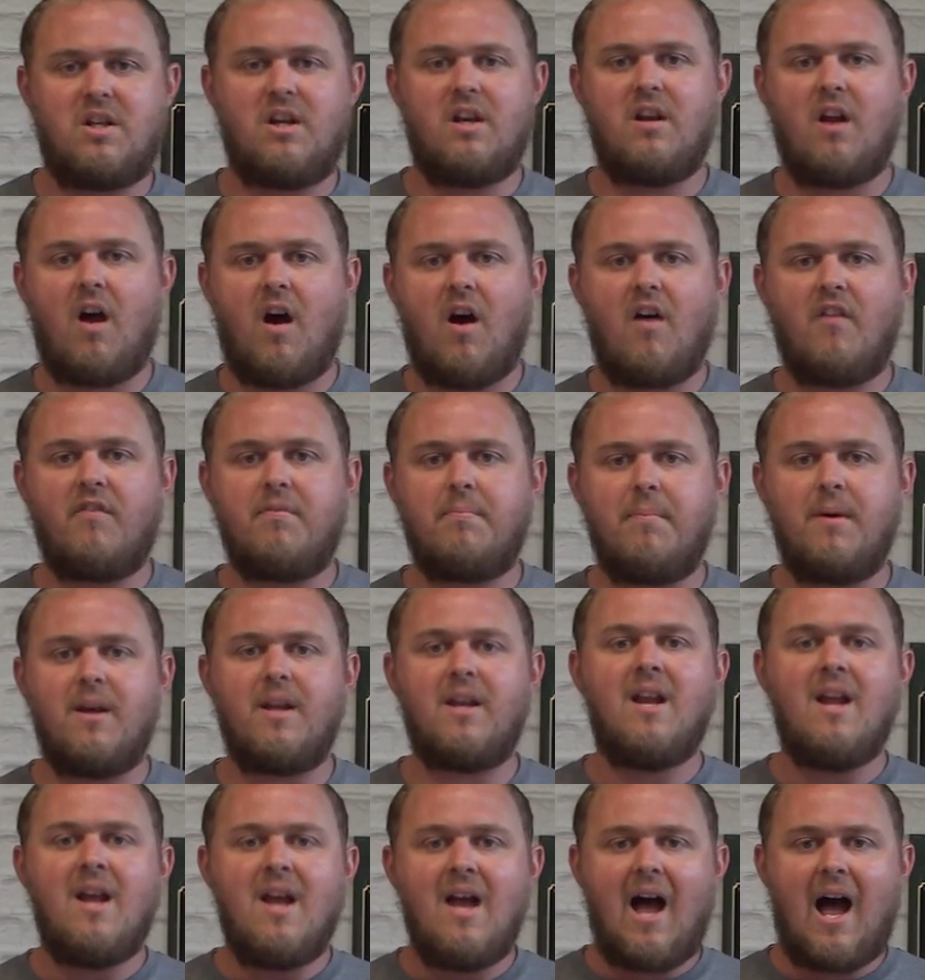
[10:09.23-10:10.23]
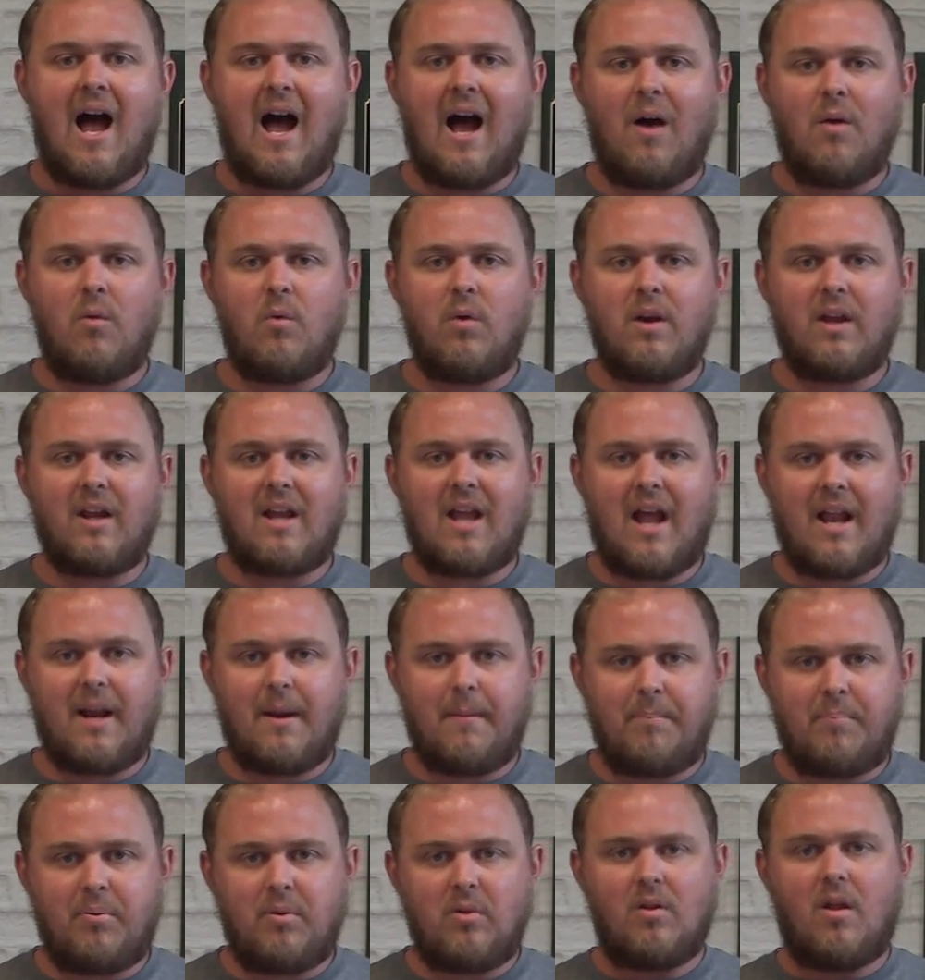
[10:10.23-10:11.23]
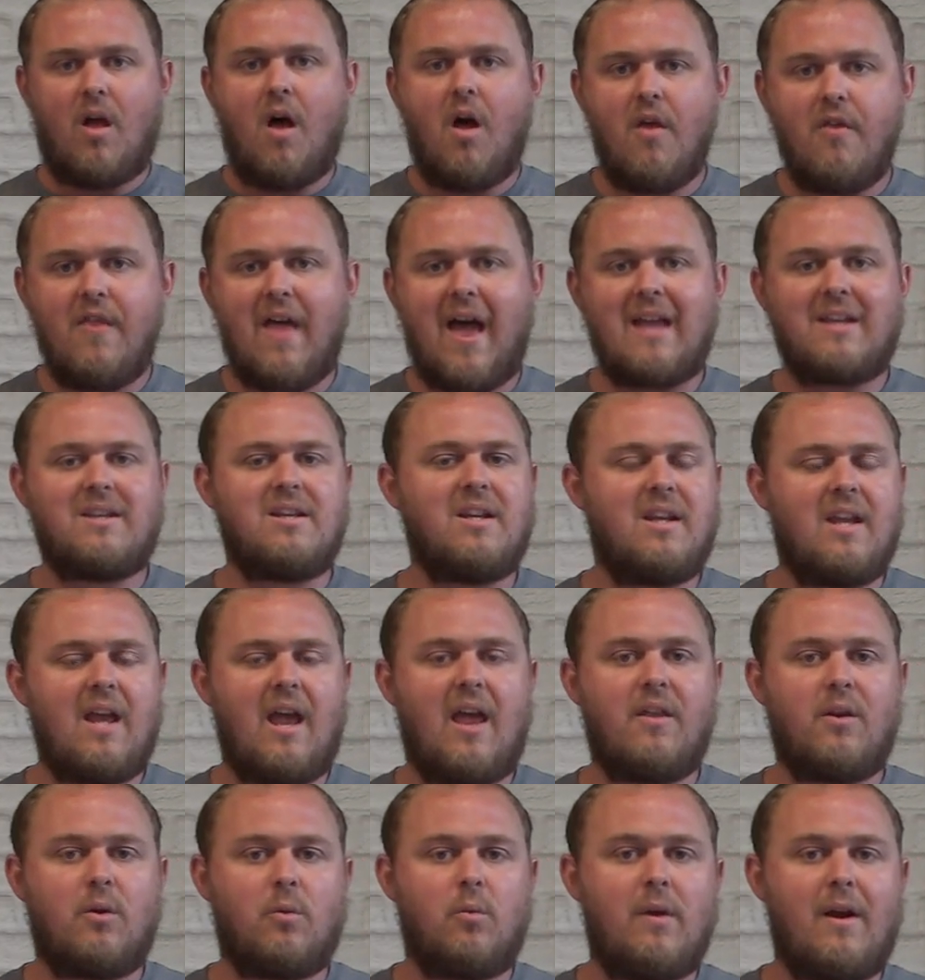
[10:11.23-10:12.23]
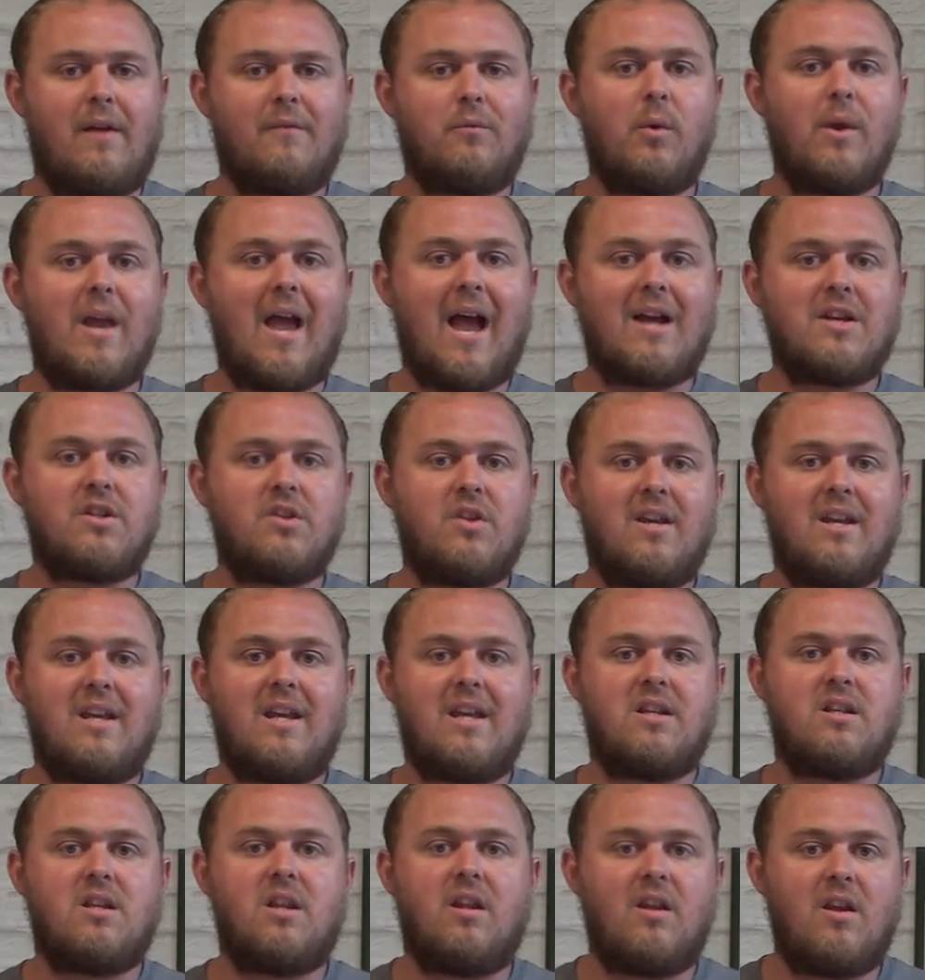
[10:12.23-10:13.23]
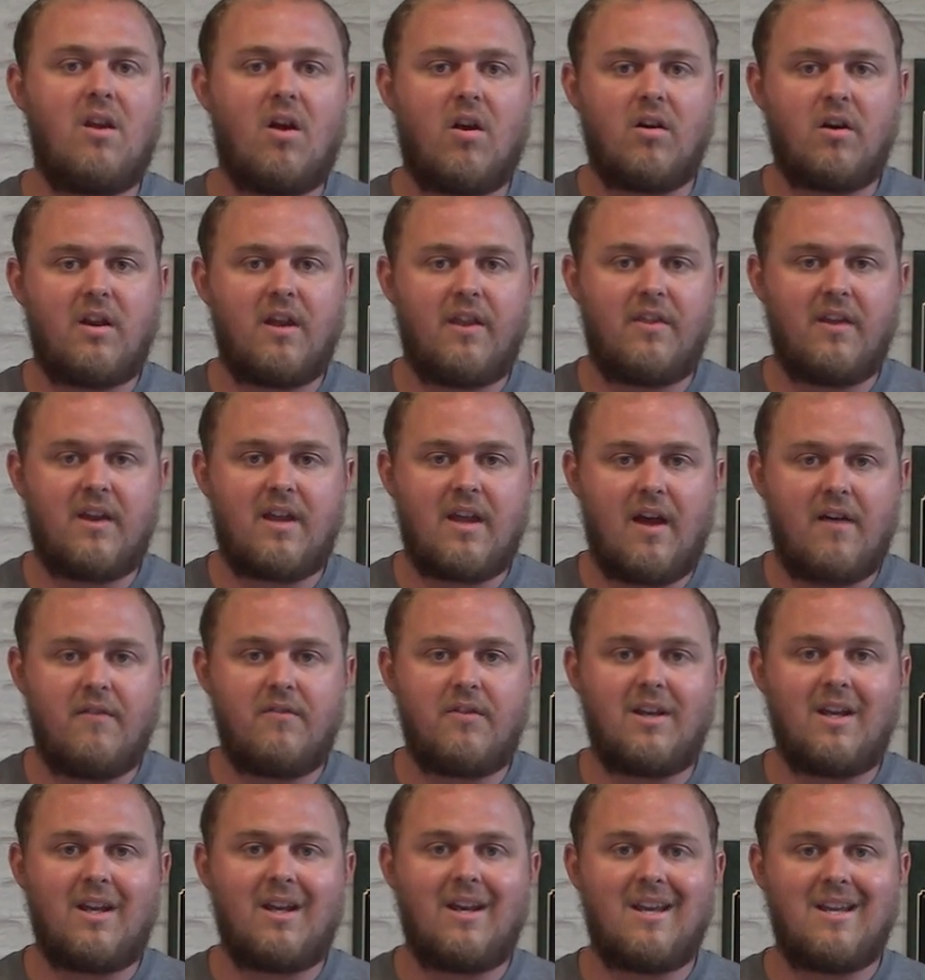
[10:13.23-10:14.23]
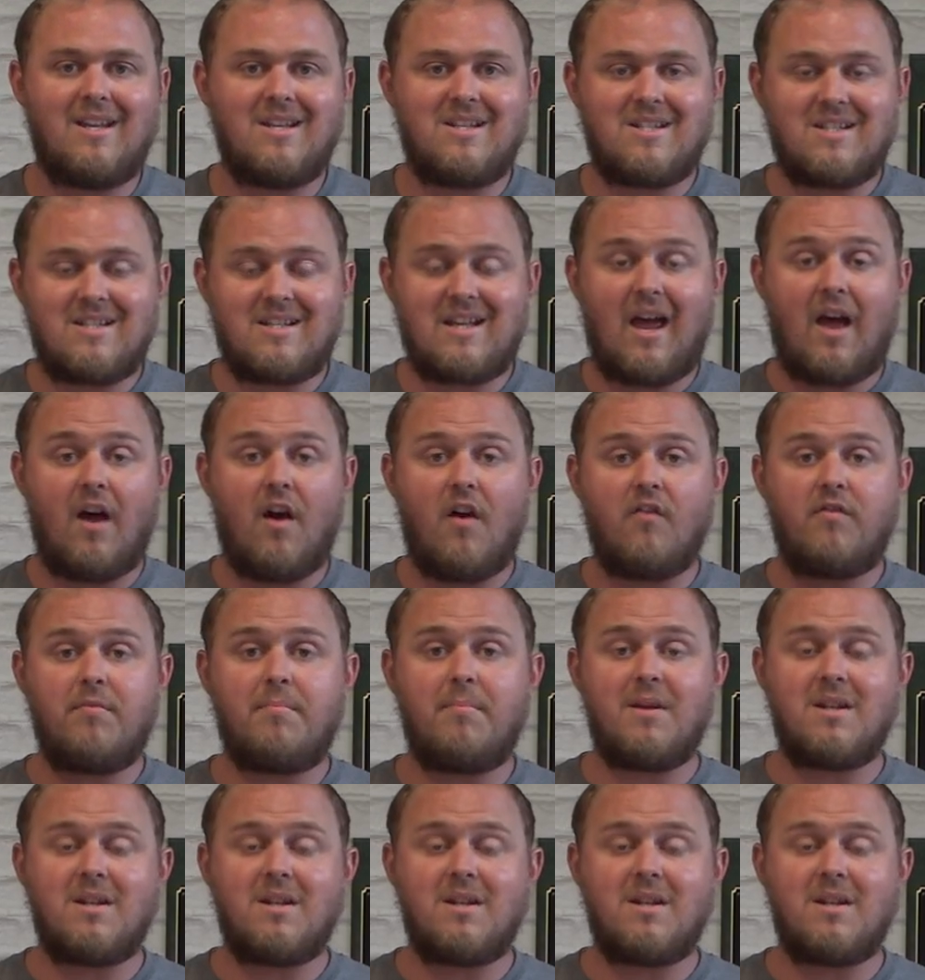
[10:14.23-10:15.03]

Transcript: it off, but I want to kind of pull all that together whenever we actually get to the Ark of the Covenant itself.